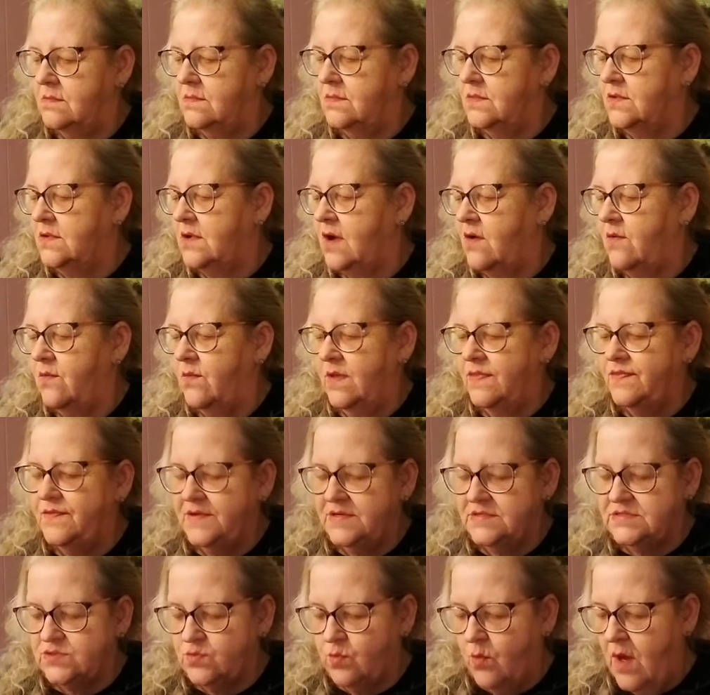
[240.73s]
we'll go with
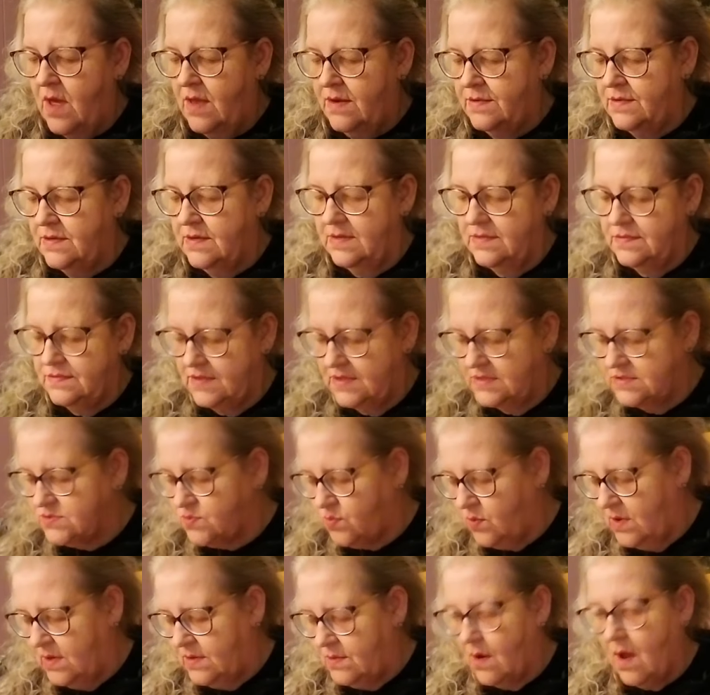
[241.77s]
this one.
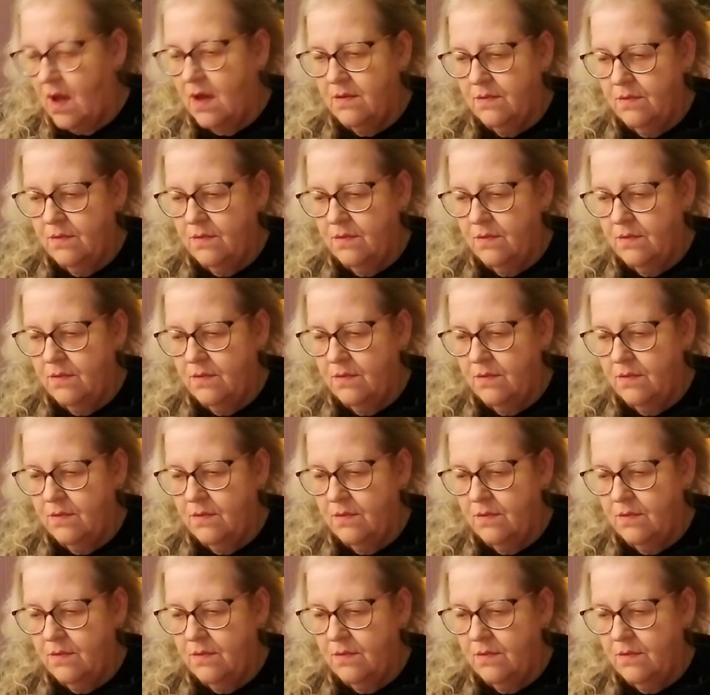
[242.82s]
This one